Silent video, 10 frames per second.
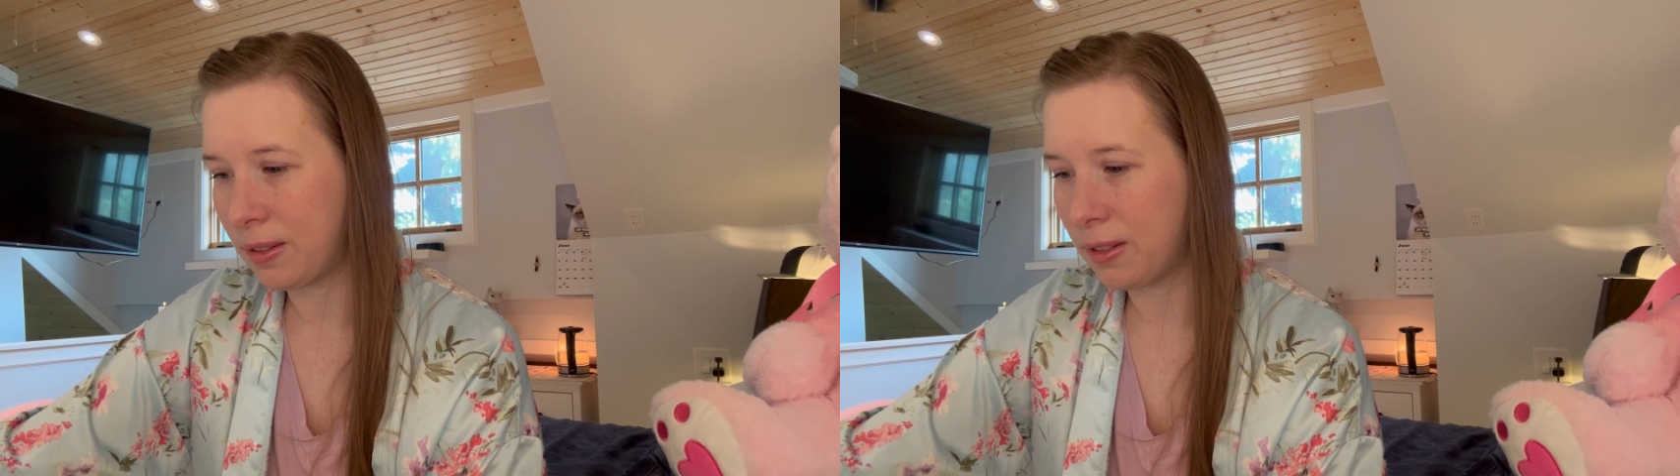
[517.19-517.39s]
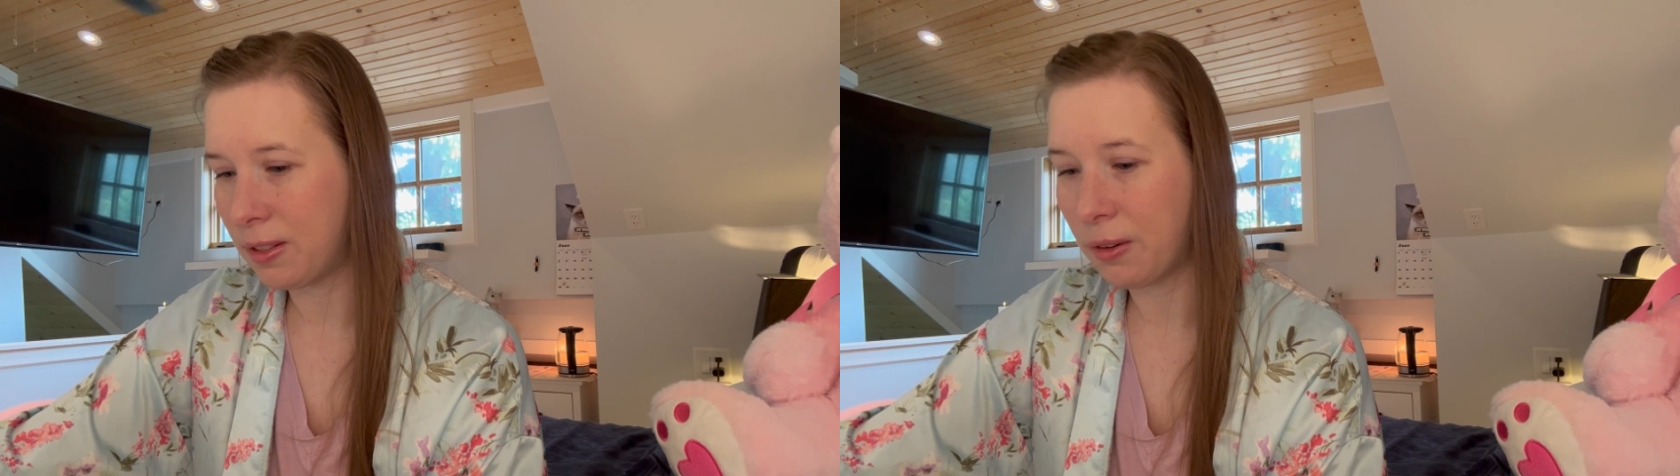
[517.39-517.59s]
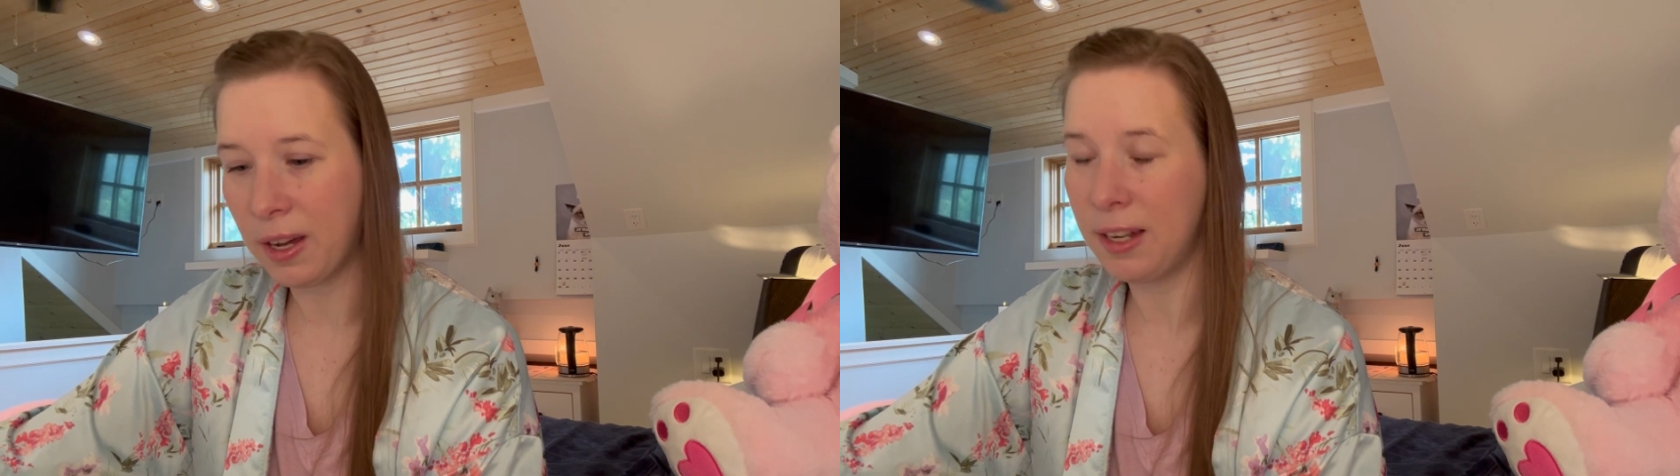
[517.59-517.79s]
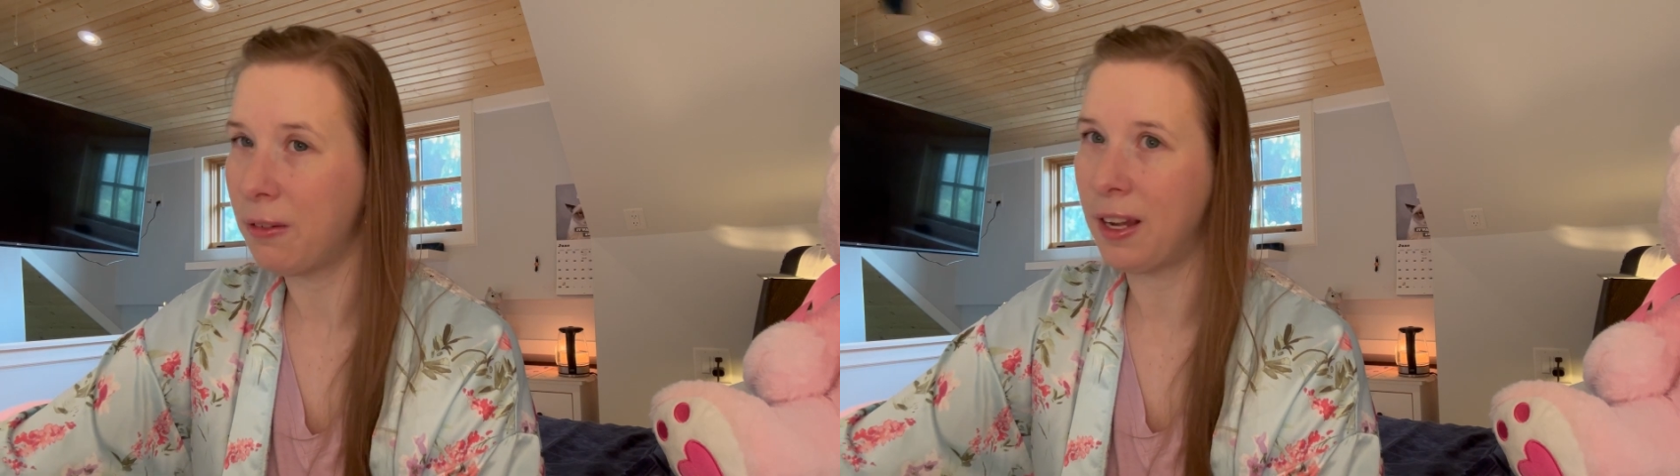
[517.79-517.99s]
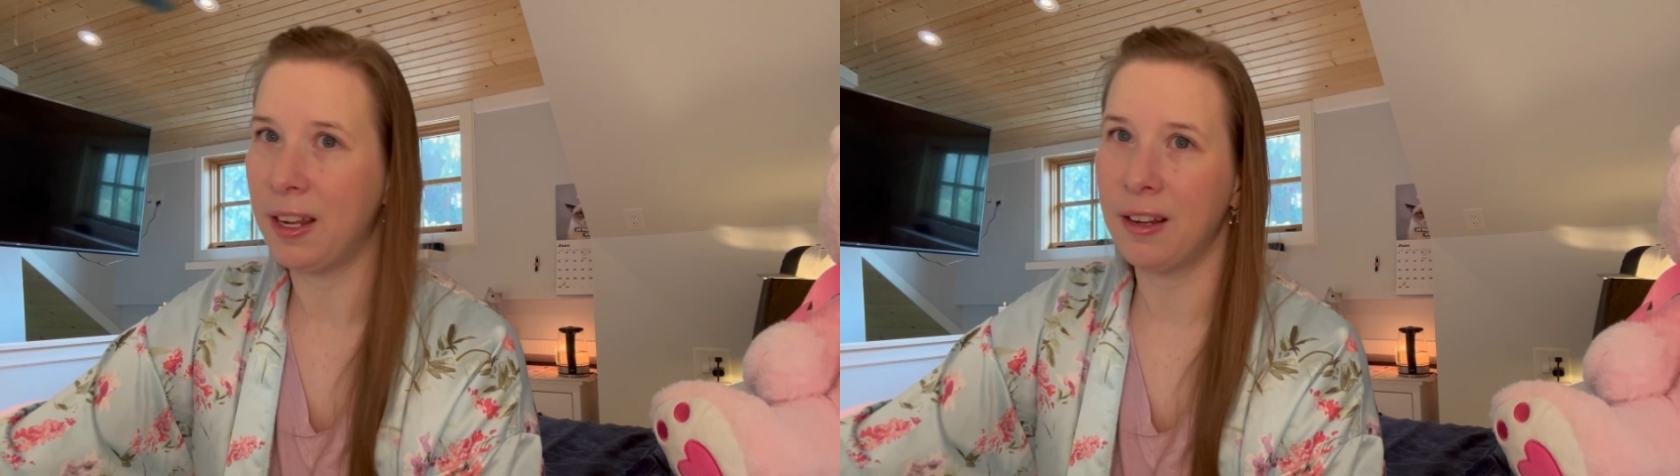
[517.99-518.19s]
so
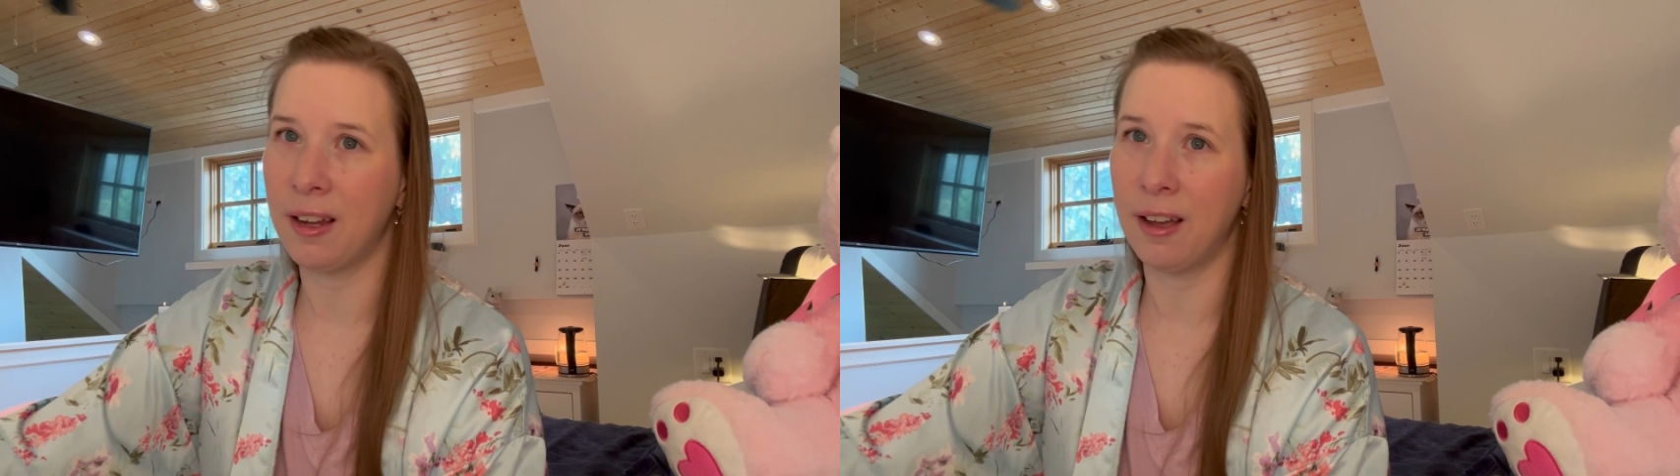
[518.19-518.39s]
anyway,